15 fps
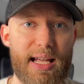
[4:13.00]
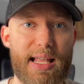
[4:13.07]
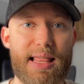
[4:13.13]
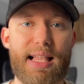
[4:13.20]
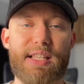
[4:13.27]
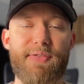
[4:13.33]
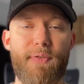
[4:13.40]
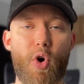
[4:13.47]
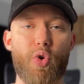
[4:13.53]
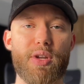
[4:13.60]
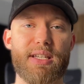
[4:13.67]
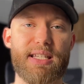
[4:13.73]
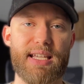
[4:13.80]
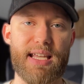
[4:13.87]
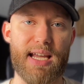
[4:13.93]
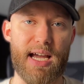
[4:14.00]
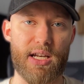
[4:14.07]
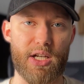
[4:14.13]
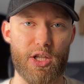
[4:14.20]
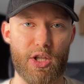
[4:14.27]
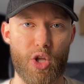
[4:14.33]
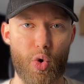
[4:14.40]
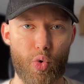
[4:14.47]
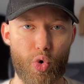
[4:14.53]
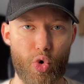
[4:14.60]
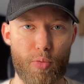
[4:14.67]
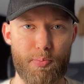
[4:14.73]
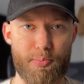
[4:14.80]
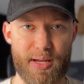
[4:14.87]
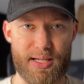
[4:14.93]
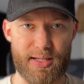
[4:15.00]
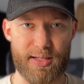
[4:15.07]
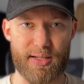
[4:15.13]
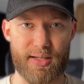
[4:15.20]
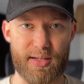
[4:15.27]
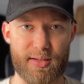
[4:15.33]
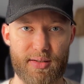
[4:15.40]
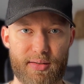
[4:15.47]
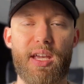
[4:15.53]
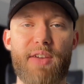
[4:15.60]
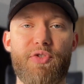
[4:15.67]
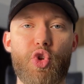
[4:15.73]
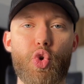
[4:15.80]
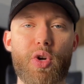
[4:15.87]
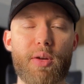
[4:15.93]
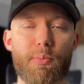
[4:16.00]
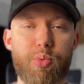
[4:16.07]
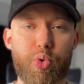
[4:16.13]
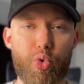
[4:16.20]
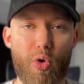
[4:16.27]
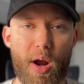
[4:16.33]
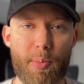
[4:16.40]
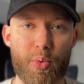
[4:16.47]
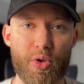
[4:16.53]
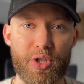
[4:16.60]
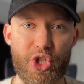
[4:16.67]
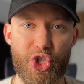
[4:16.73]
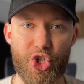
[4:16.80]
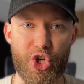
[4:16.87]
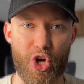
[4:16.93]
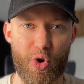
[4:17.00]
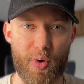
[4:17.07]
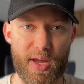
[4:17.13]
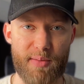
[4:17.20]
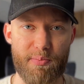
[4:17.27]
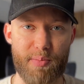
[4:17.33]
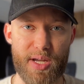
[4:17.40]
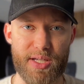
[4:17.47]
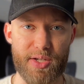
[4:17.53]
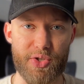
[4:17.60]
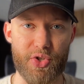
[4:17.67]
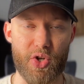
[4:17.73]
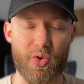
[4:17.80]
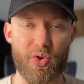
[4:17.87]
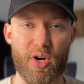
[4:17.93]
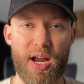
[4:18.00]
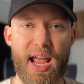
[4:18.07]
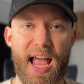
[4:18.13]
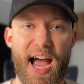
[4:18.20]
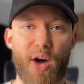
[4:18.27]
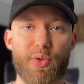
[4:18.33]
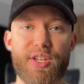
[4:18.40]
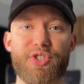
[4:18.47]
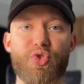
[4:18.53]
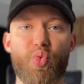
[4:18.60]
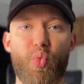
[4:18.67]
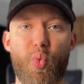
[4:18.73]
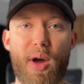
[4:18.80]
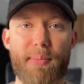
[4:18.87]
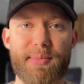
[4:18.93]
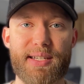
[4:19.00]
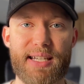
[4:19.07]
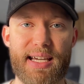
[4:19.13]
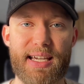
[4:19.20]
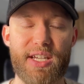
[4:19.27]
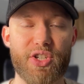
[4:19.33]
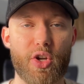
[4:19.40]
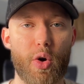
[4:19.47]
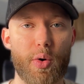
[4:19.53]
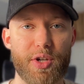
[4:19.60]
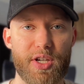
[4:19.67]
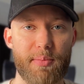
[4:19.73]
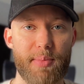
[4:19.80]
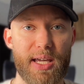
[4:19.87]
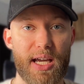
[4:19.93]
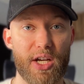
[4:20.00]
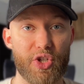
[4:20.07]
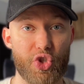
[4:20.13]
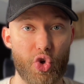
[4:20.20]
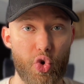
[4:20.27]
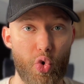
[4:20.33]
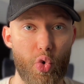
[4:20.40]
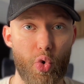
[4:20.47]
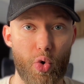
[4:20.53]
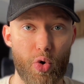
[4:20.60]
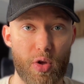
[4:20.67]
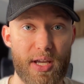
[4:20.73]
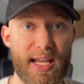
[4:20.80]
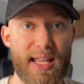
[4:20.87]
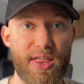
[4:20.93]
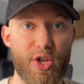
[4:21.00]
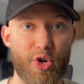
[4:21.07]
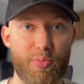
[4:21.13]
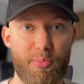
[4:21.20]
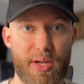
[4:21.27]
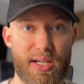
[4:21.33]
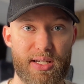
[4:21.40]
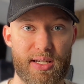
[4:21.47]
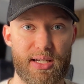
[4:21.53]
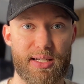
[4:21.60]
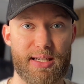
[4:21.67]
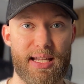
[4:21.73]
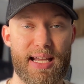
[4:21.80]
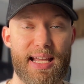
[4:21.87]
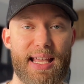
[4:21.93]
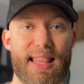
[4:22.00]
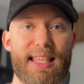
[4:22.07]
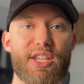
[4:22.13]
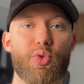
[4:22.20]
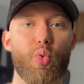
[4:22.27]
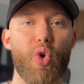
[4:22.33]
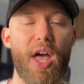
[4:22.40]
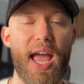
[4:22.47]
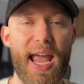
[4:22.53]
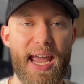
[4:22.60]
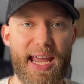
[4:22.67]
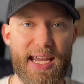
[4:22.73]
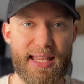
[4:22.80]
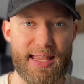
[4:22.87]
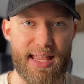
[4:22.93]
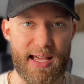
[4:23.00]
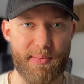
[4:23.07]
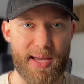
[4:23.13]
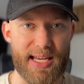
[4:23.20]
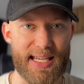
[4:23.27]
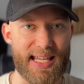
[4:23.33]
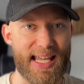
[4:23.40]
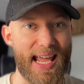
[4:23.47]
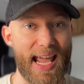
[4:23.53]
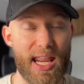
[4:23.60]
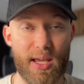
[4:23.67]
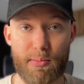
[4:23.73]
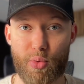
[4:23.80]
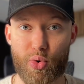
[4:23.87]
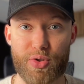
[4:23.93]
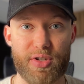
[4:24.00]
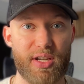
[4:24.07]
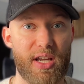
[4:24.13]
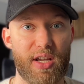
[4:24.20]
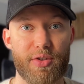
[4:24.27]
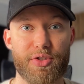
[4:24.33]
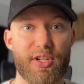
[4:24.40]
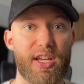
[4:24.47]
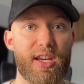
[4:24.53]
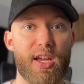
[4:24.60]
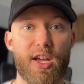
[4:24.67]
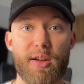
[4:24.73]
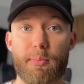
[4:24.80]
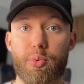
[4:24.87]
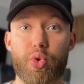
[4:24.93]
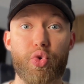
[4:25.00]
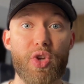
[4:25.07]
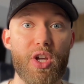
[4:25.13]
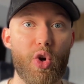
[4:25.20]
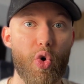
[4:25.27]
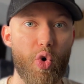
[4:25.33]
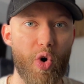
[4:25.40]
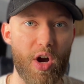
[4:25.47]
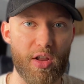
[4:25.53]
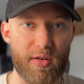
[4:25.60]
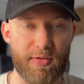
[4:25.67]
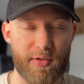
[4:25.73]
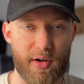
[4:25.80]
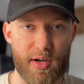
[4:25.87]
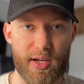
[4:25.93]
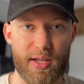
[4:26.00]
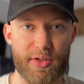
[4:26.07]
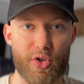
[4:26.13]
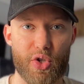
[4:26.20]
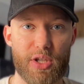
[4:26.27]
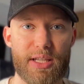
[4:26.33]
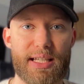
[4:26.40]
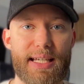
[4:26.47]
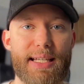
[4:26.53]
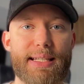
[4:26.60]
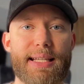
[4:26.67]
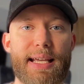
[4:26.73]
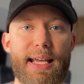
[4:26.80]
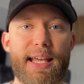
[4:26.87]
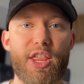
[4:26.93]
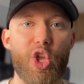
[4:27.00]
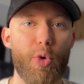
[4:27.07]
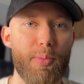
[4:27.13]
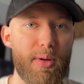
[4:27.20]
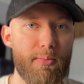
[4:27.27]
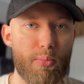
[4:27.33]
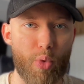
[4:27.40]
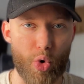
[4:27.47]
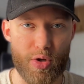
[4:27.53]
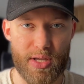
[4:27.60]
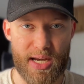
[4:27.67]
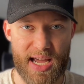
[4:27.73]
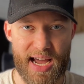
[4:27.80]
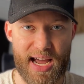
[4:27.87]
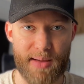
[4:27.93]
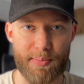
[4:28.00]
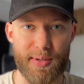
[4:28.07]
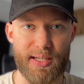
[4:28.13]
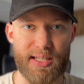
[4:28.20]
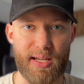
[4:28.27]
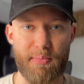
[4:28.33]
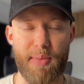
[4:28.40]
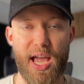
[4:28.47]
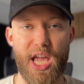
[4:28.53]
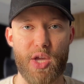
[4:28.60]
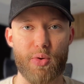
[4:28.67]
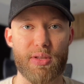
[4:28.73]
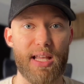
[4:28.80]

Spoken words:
Let's focus in on local businesses. If you can properly show a business owner how this website is going to be a tool in their business, this will aid them in getting more sales, in pre-qualifying their leads, they'll be more than happy to pay you.